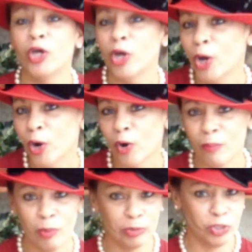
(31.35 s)
girl,
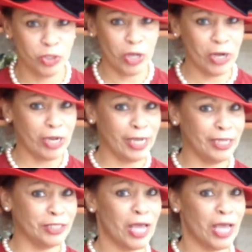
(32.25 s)
mon chéris.